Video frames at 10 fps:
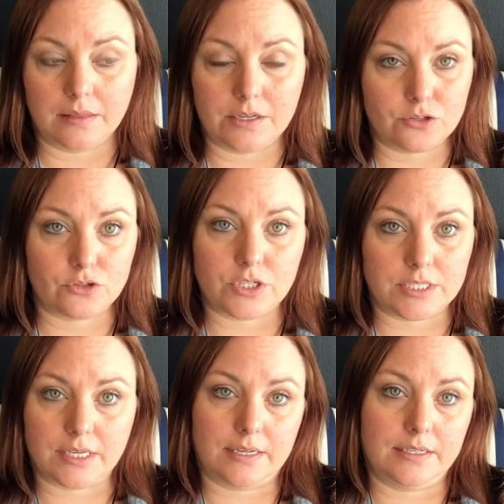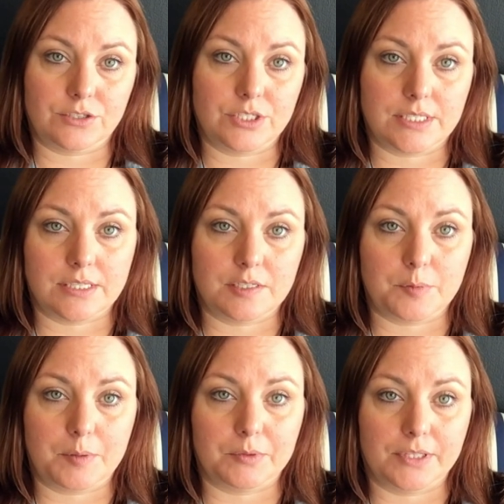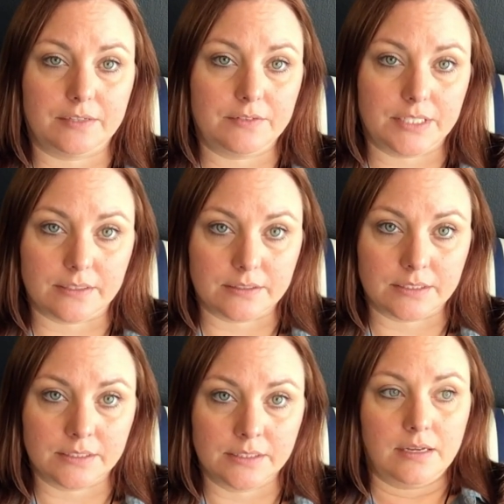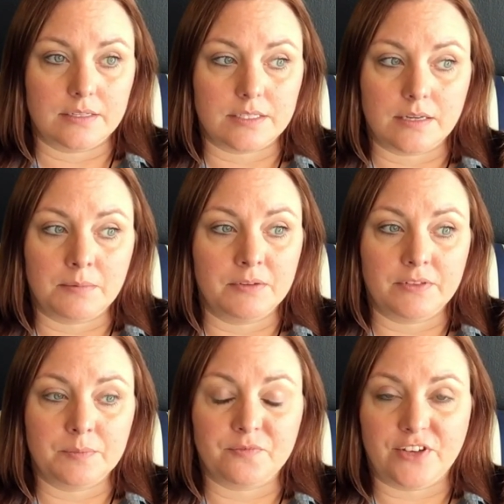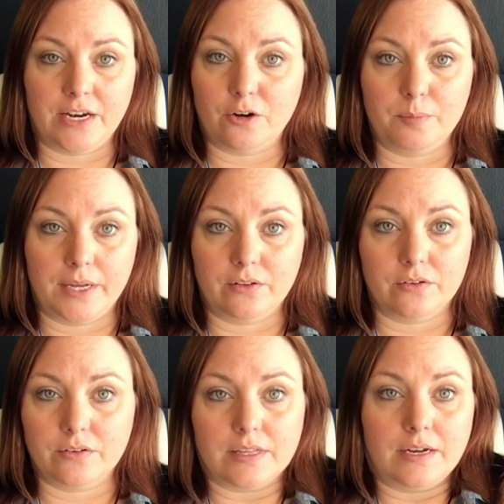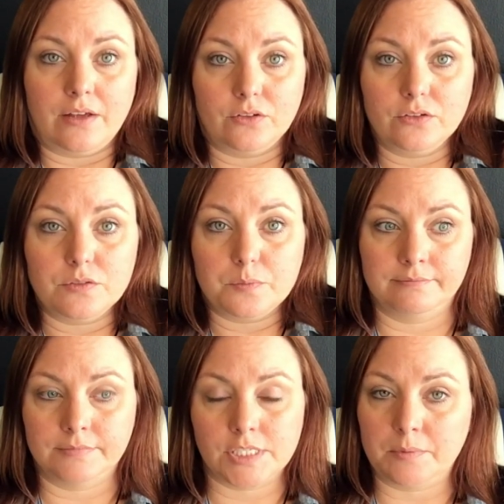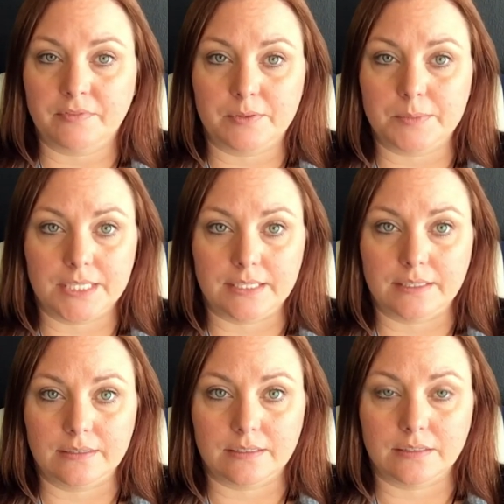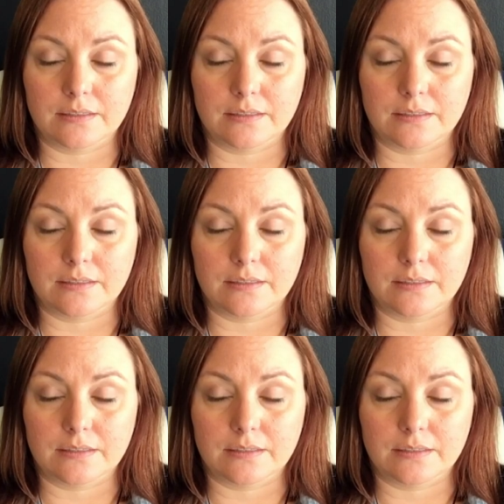These are just the conditions these people lived in. Some of them fared better than others. Some of them didn't.